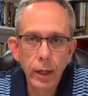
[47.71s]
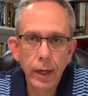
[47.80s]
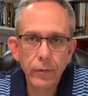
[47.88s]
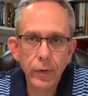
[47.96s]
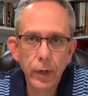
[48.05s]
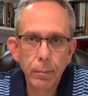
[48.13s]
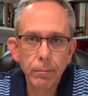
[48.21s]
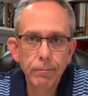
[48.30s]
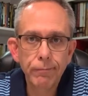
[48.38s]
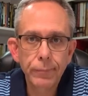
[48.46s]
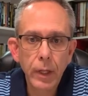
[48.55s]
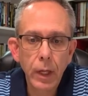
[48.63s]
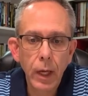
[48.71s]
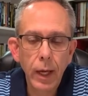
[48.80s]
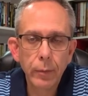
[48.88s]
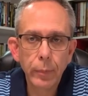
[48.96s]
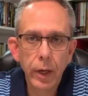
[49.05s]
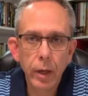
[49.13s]
FM
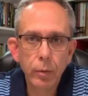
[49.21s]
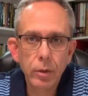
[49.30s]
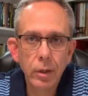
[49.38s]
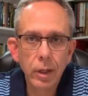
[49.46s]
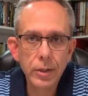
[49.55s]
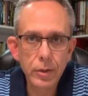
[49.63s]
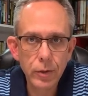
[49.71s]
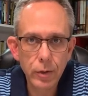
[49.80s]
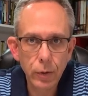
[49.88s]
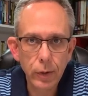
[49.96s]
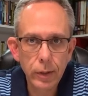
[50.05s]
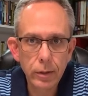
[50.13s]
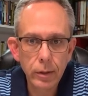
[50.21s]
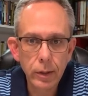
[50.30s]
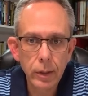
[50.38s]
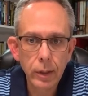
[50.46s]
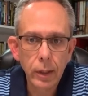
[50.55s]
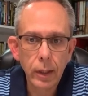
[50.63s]
and be able to listen to
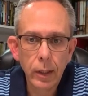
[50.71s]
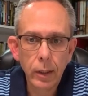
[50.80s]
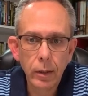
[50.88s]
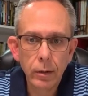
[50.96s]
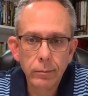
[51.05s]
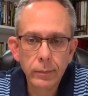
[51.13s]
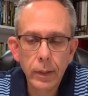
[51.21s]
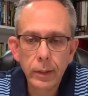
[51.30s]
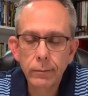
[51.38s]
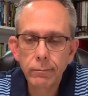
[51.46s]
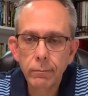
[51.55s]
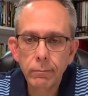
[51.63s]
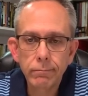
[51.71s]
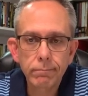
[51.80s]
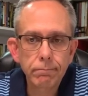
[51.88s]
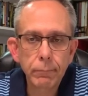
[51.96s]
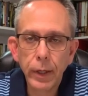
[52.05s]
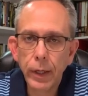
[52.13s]
it.
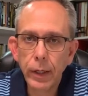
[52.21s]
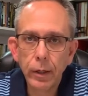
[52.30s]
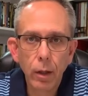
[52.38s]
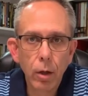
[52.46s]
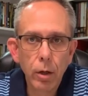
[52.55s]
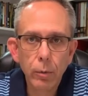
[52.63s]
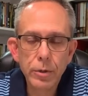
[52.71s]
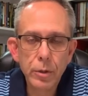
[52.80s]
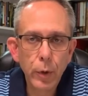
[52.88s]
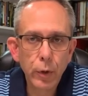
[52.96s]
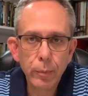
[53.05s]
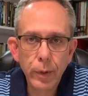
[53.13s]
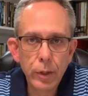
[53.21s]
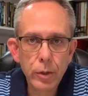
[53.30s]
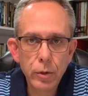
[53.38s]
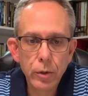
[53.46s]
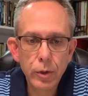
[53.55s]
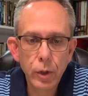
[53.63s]
Me, along with some other
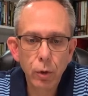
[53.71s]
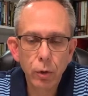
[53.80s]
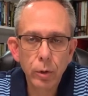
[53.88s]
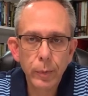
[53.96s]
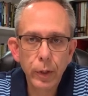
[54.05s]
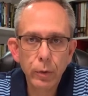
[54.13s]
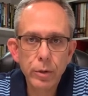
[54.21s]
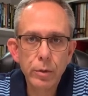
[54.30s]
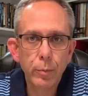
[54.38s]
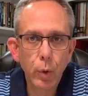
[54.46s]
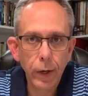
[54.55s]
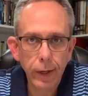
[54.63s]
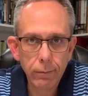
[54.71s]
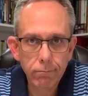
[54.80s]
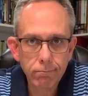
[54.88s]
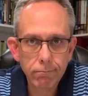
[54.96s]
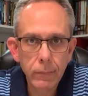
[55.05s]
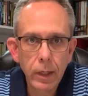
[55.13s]
ministers, are going to be doing some
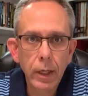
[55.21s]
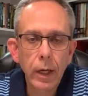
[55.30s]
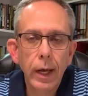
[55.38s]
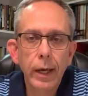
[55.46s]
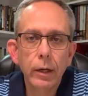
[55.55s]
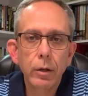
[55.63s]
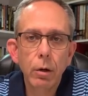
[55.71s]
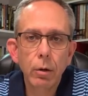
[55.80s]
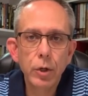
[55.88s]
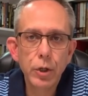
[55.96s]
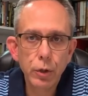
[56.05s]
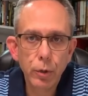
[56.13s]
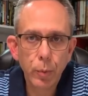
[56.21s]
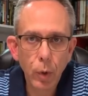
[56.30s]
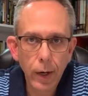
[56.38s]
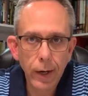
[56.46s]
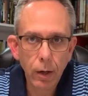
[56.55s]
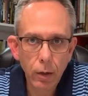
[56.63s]
praying and encourage you to
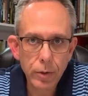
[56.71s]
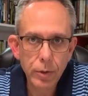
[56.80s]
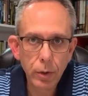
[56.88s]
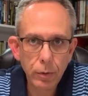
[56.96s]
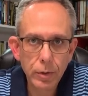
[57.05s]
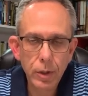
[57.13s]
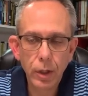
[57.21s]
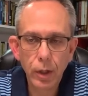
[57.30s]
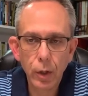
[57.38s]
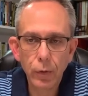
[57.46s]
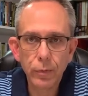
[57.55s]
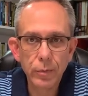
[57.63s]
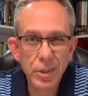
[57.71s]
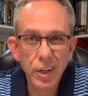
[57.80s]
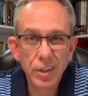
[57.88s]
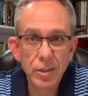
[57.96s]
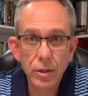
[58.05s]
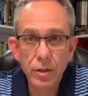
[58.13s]
pray. Also, it's going to go from
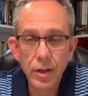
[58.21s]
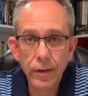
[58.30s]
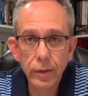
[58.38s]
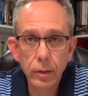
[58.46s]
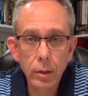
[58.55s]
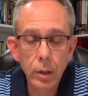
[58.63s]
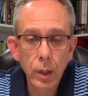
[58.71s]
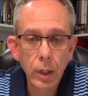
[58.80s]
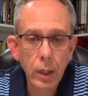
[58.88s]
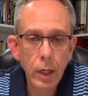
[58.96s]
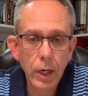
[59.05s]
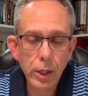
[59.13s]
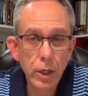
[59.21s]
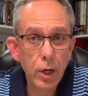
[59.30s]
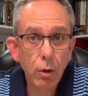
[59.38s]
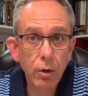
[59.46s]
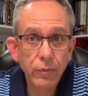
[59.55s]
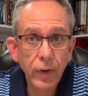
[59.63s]
6 to 7. You can
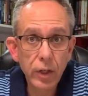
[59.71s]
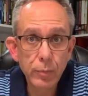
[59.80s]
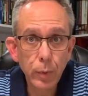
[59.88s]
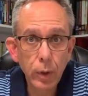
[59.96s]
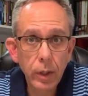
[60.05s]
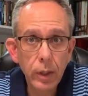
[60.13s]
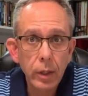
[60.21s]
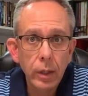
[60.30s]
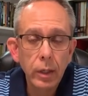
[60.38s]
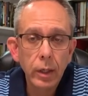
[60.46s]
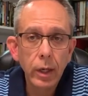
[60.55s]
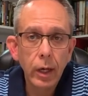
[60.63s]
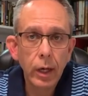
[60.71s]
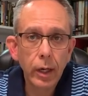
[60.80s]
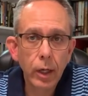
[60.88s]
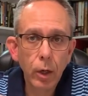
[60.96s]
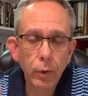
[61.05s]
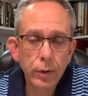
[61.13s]
go on Facebook,
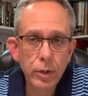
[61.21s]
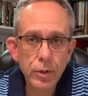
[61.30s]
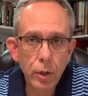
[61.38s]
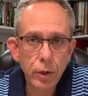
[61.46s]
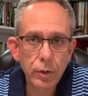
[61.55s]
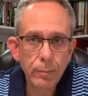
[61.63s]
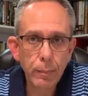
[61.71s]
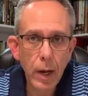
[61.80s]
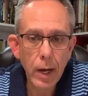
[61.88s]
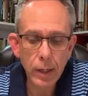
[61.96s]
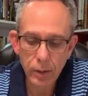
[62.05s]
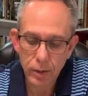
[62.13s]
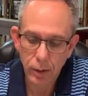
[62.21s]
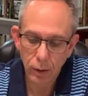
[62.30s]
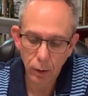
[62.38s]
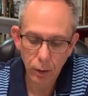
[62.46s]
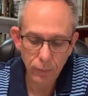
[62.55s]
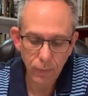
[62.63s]
go in the search box
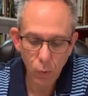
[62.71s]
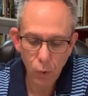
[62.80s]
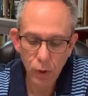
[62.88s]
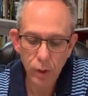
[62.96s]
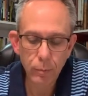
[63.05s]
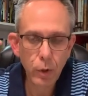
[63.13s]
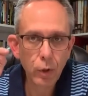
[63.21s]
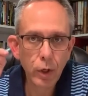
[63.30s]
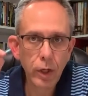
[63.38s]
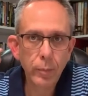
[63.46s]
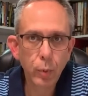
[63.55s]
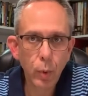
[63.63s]
and look for Community